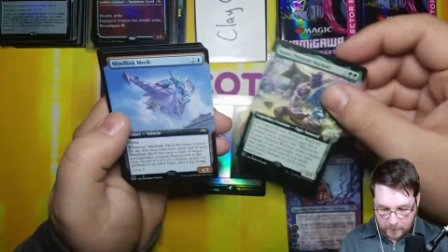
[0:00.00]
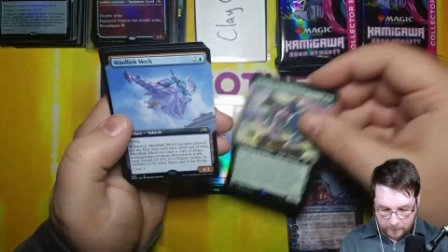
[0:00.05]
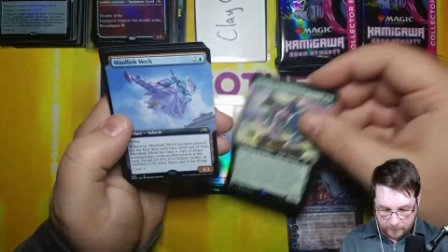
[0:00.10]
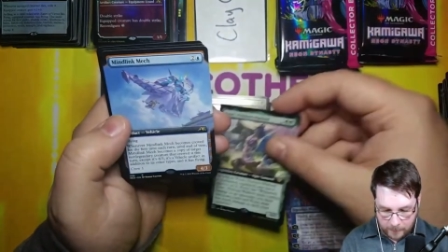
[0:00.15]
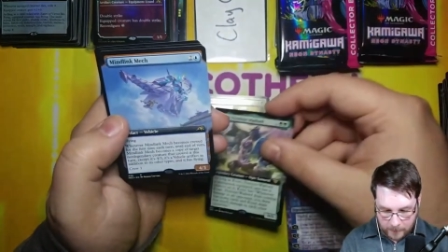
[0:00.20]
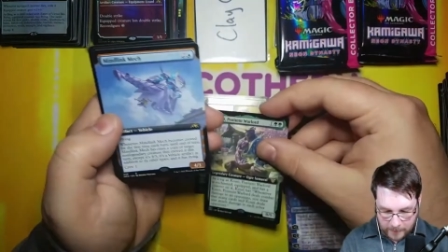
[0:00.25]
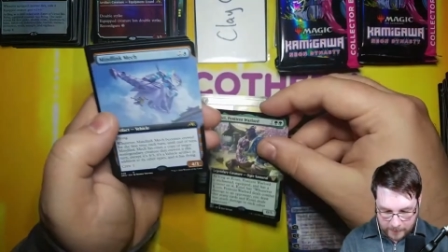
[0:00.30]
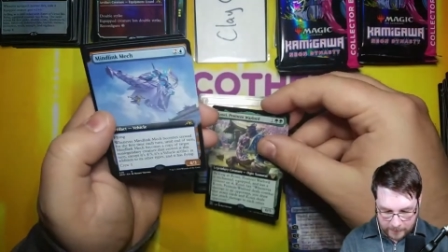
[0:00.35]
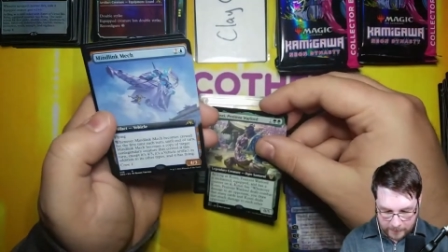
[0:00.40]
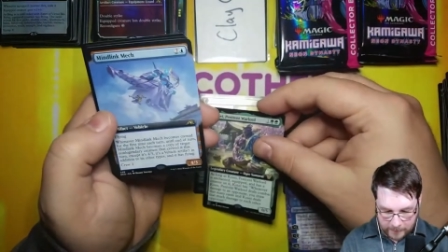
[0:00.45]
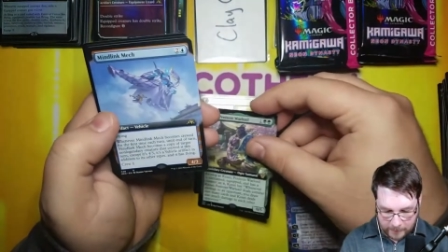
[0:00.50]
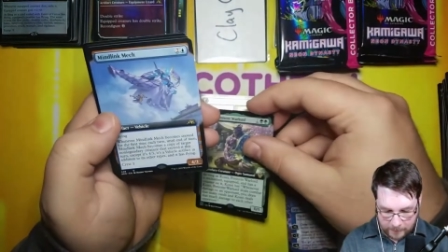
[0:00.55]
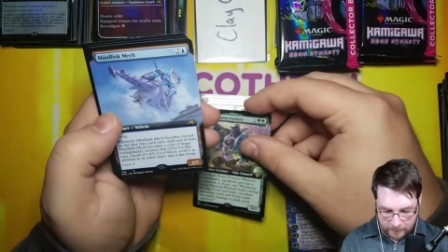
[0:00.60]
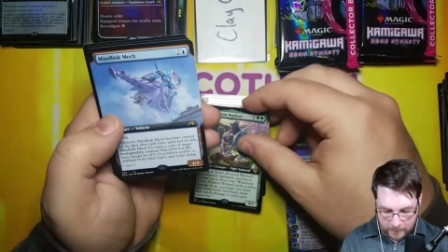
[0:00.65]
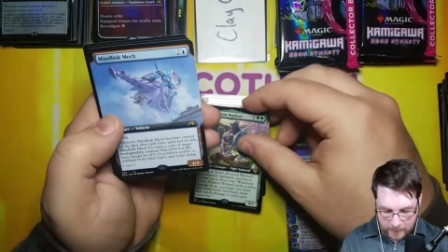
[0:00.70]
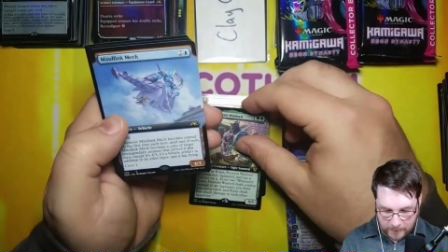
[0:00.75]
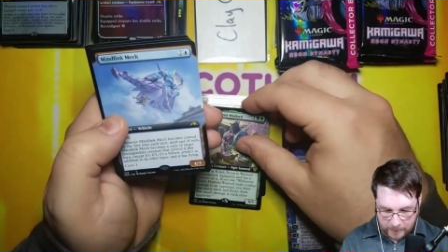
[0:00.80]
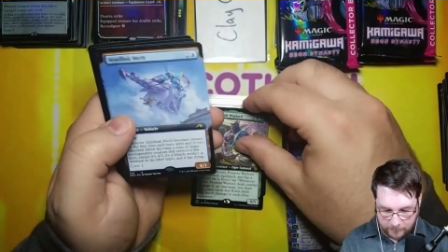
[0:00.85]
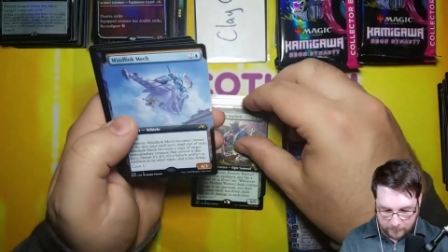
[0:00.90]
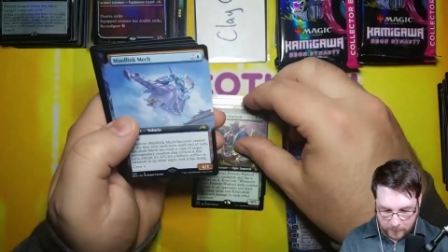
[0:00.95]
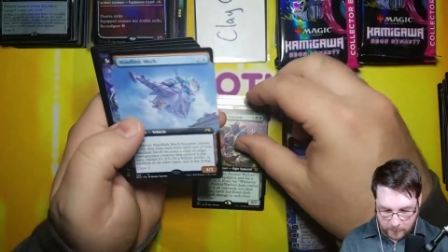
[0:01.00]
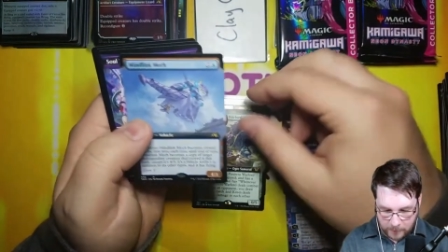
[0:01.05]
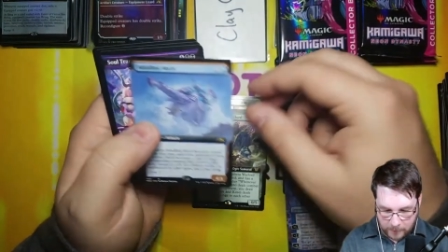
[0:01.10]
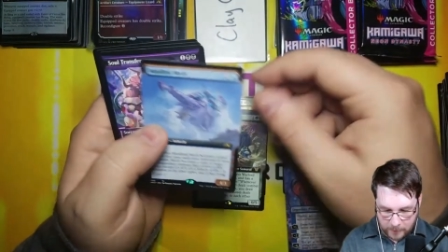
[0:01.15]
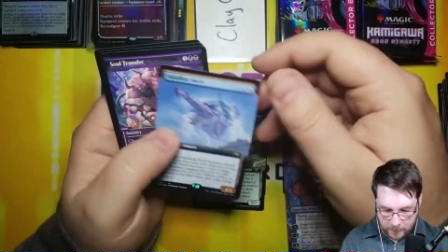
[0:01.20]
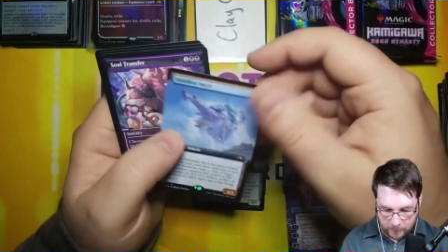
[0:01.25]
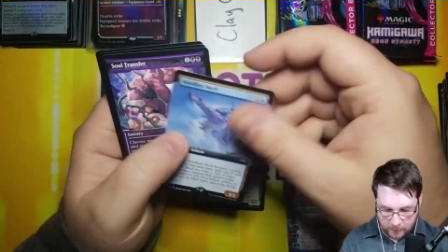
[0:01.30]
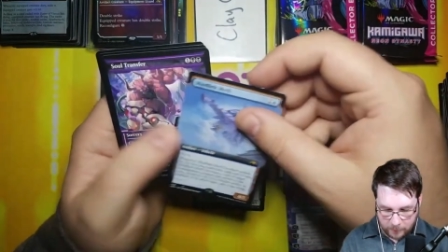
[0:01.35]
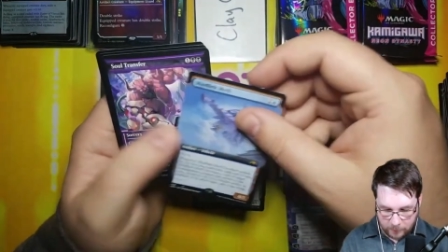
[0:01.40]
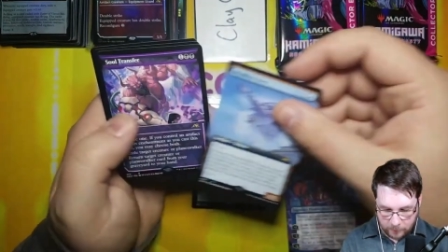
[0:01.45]
Mindlink Mech for
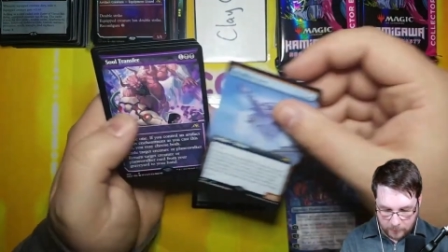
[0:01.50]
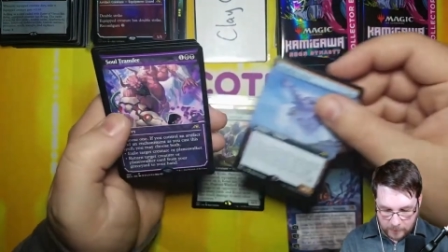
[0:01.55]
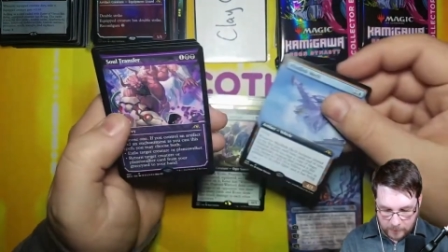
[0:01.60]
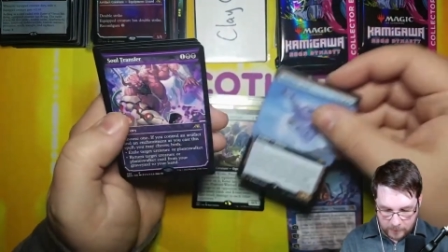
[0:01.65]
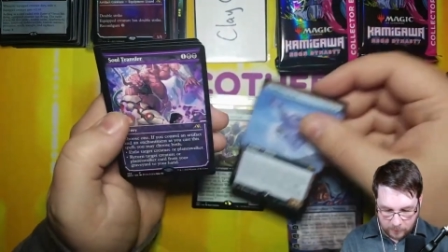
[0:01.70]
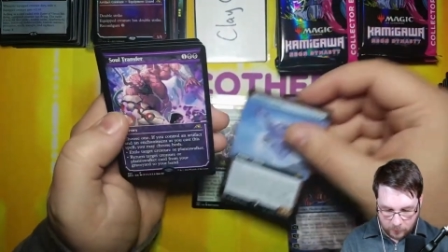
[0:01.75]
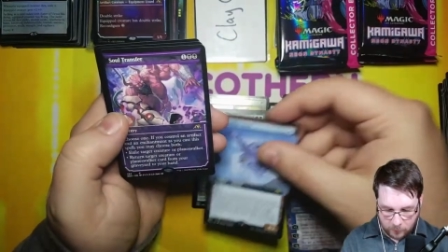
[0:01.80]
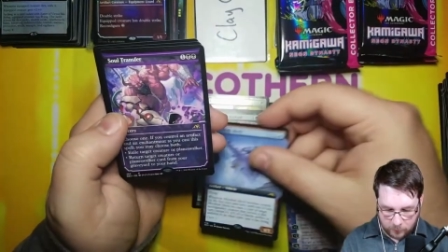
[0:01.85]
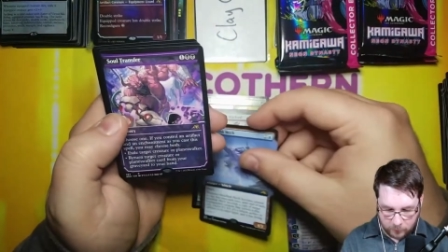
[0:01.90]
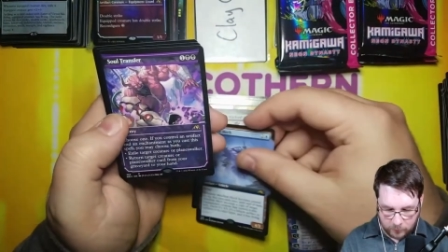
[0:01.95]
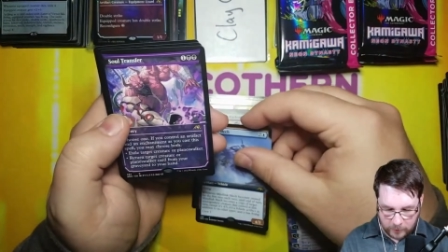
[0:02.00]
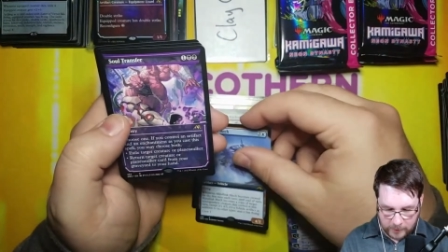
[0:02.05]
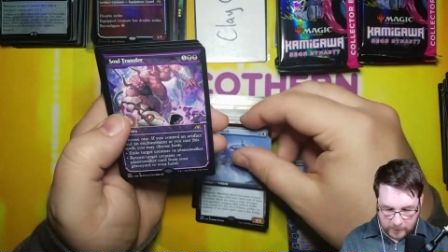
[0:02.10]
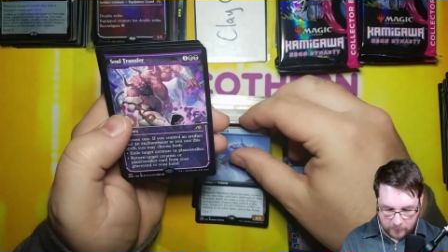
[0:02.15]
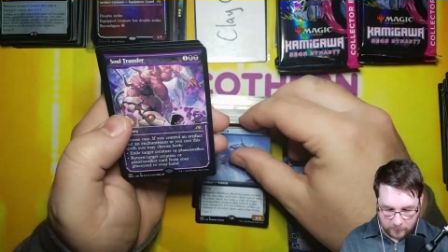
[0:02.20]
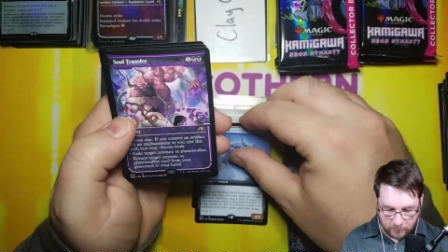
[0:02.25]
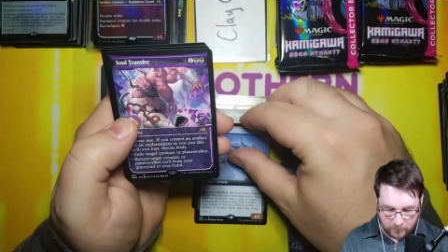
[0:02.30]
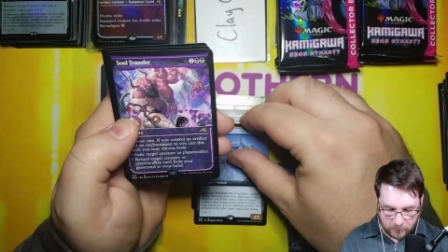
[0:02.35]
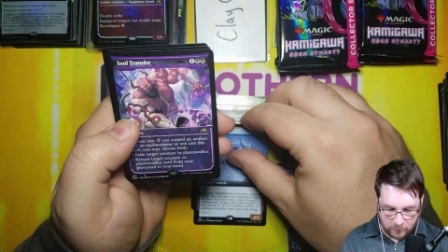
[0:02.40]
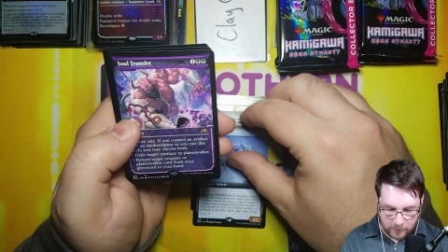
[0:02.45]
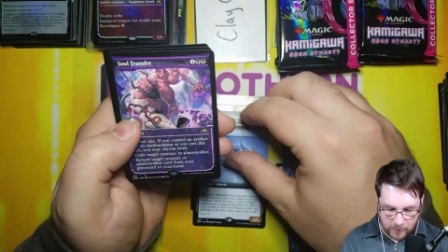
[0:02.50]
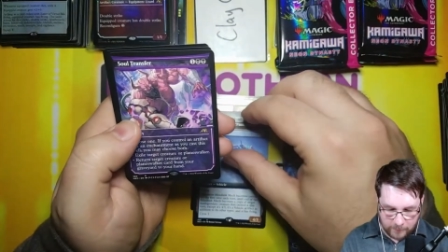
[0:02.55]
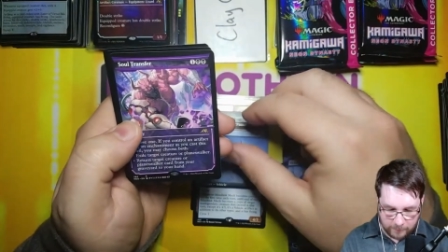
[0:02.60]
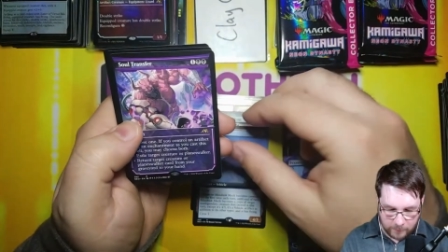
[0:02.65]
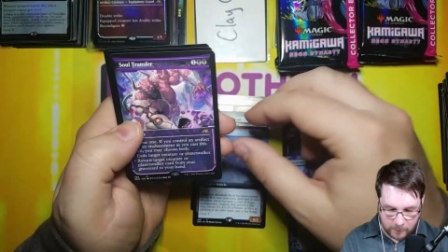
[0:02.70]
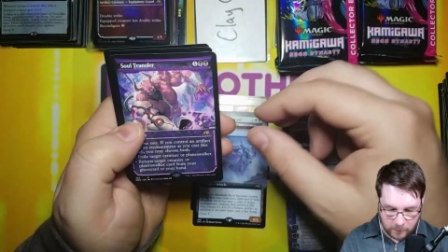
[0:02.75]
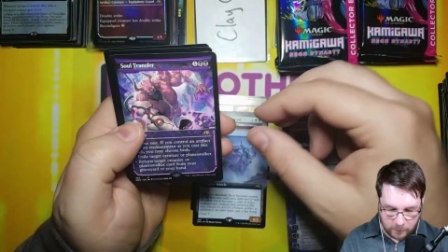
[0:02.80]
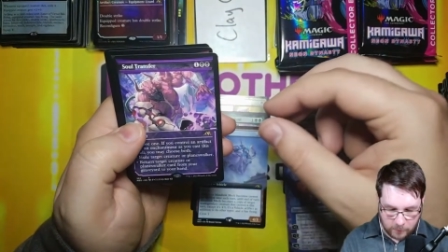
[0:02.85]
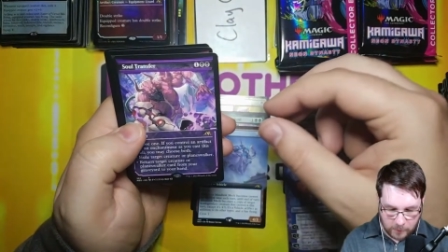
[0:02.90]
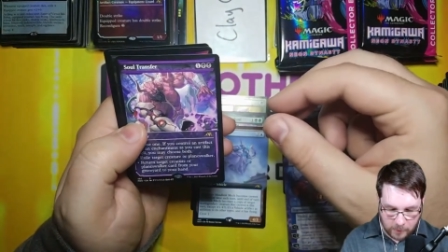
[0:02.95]
another three. Soul Transfer, Soft
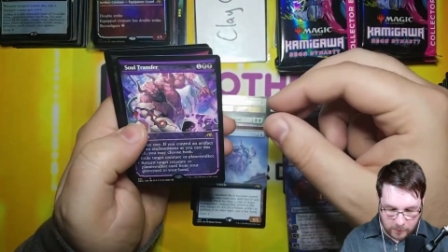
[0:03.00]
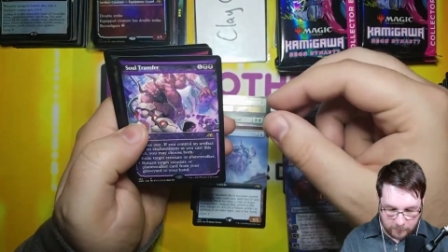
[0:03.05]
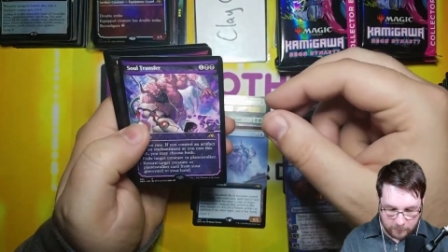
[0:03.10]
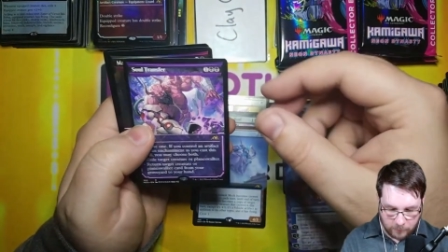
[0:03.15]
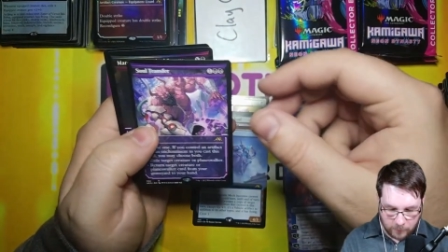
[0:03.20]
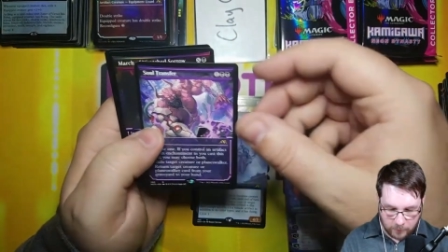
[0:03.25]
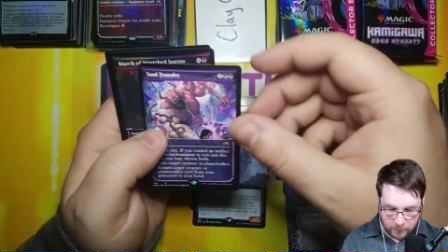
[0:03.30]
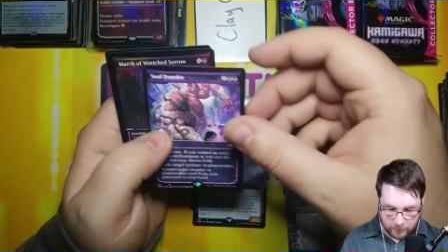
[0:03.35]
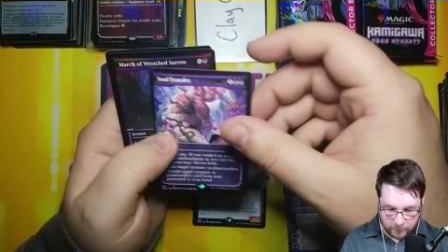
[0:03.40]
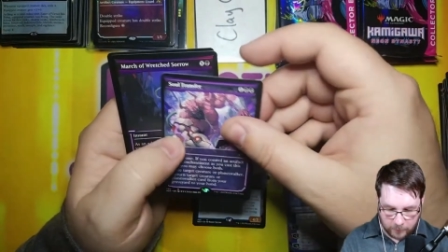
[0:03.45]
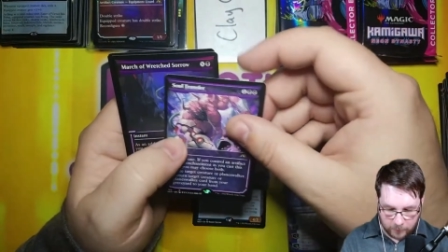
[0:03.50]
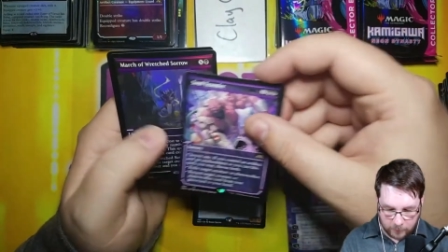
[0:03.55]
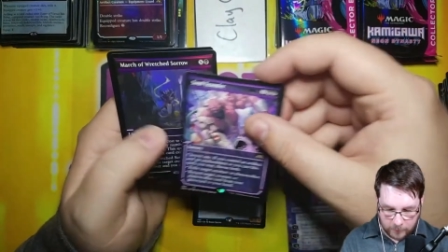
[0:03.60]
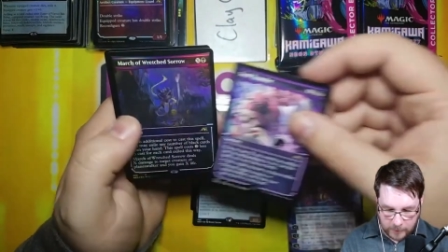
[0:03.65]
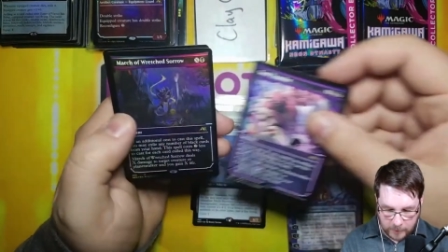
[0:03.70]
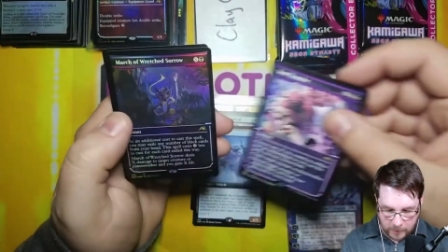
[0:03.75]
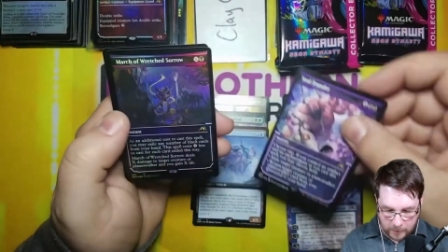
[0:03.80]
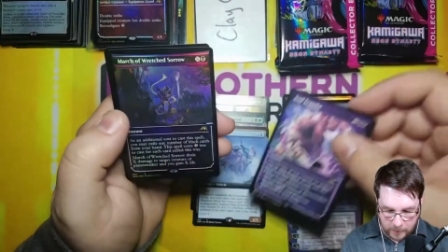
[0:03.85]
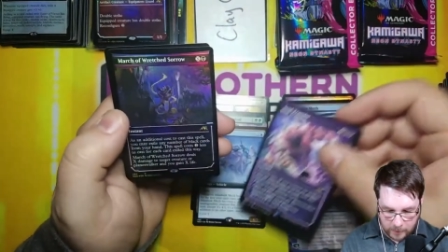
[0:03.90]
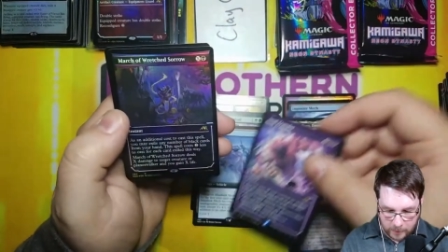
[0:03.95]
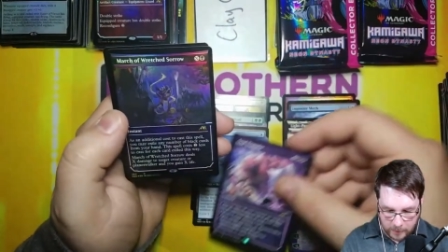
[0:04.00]
Glow, non-foil for three.